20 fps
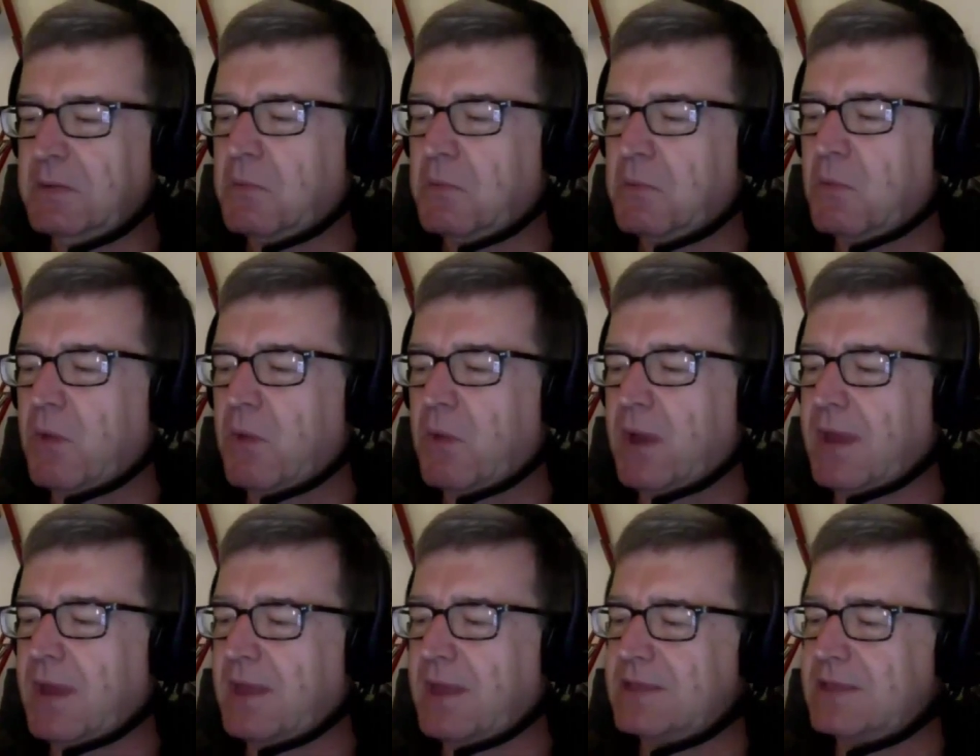What
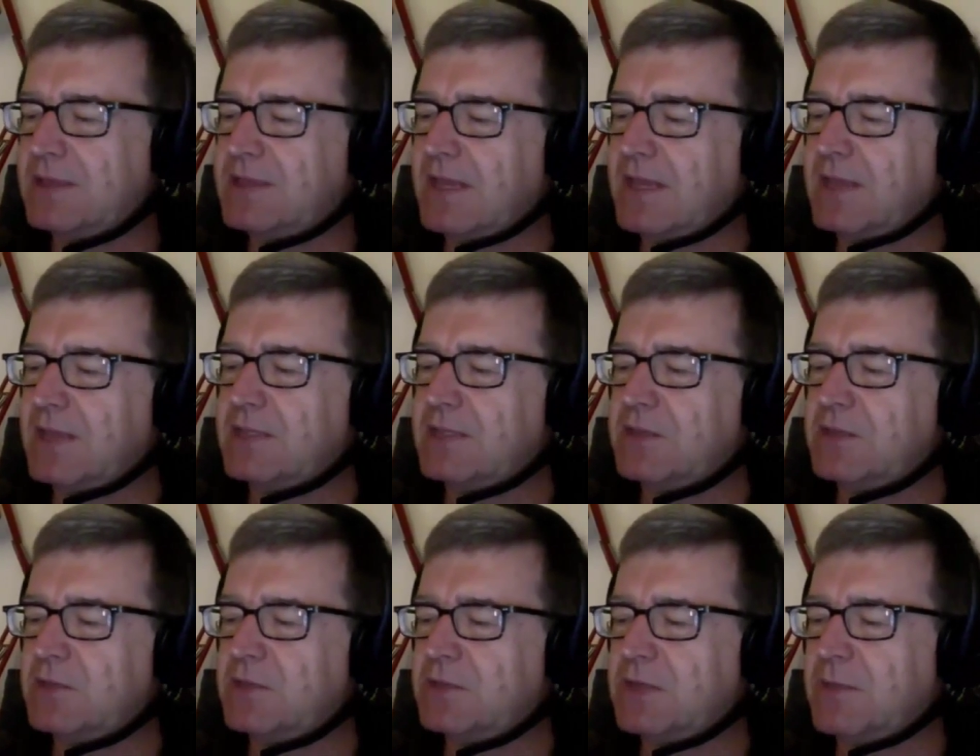I can say that's
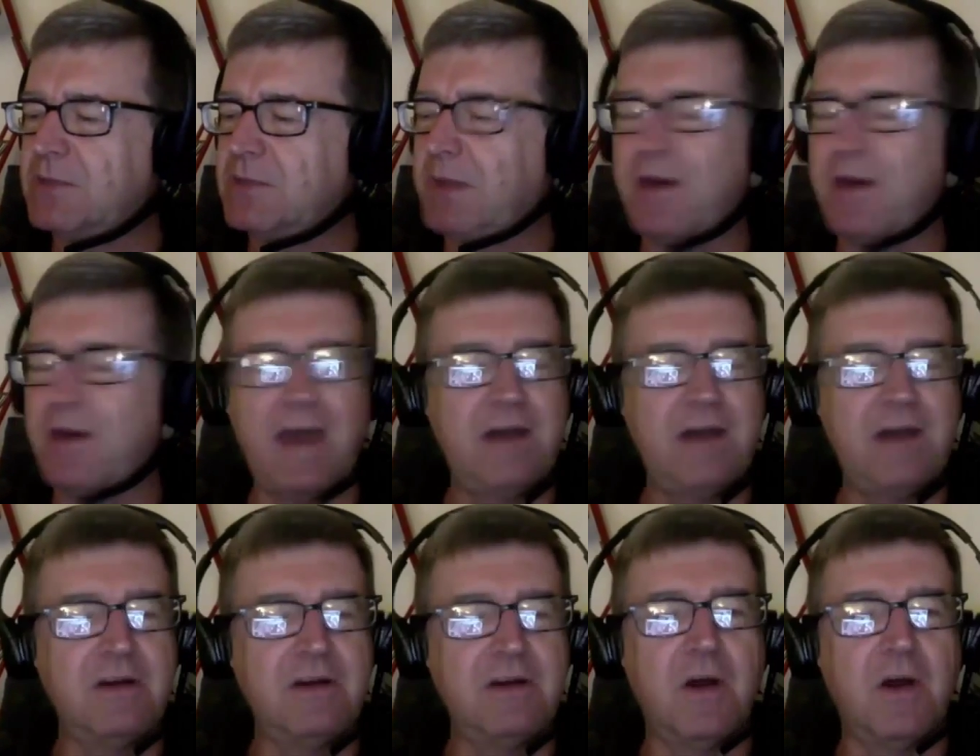interesting about it, I
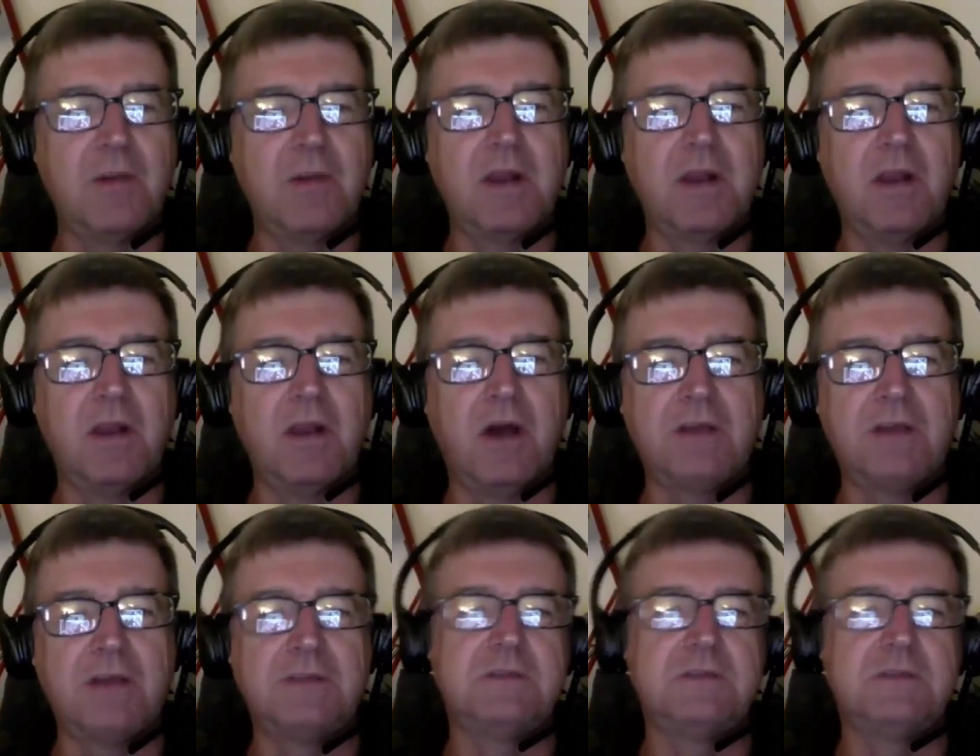don't know. I'm at a
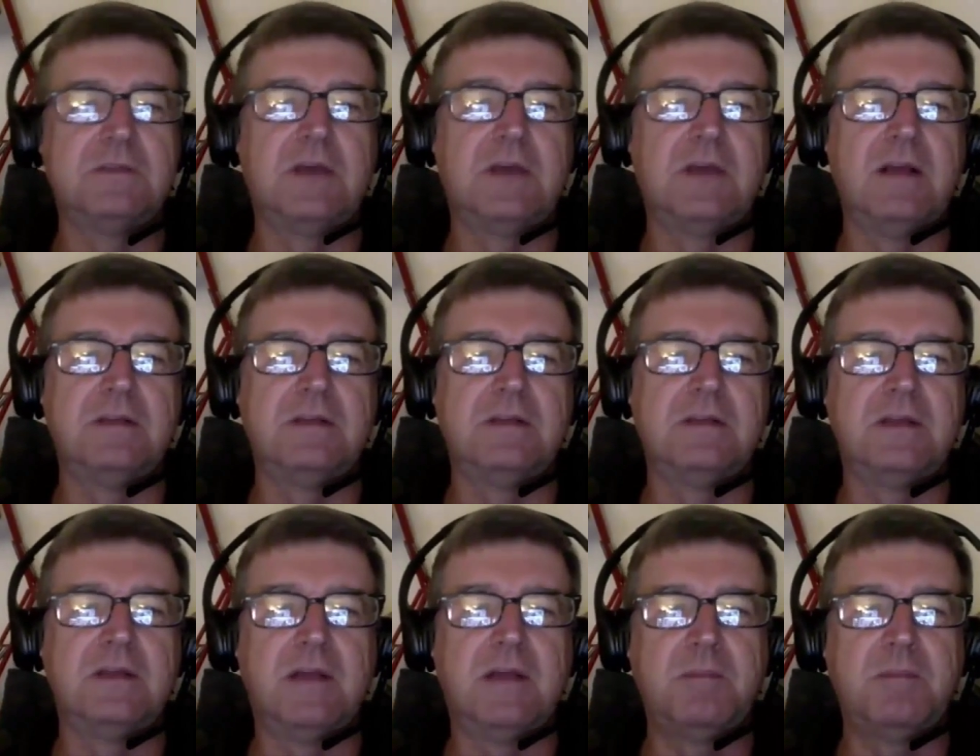loss.
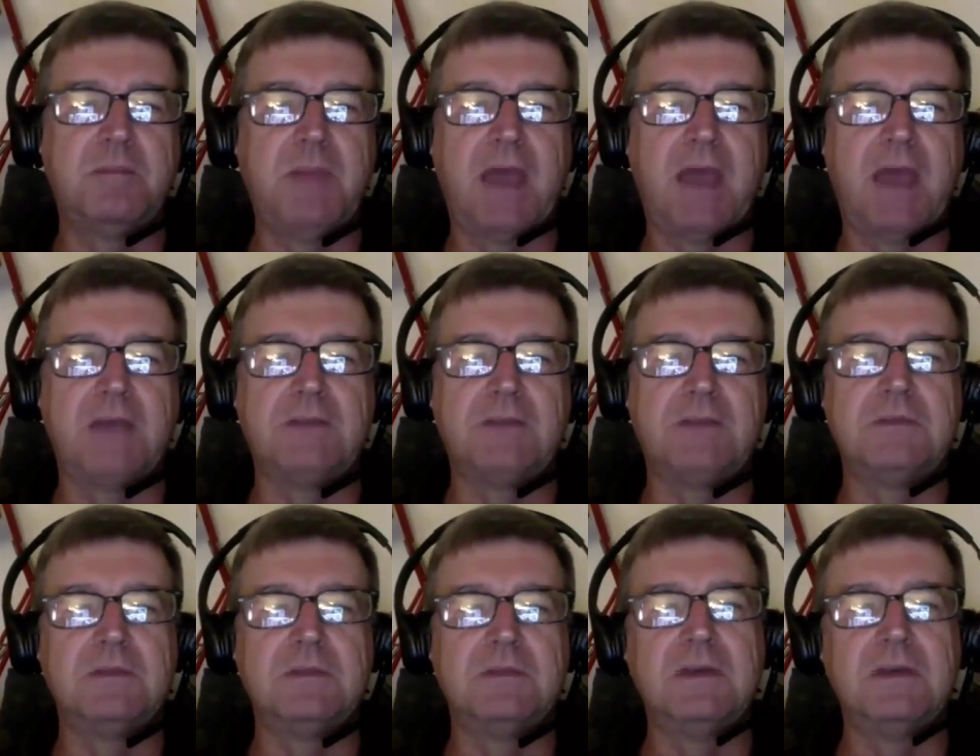I'll pass.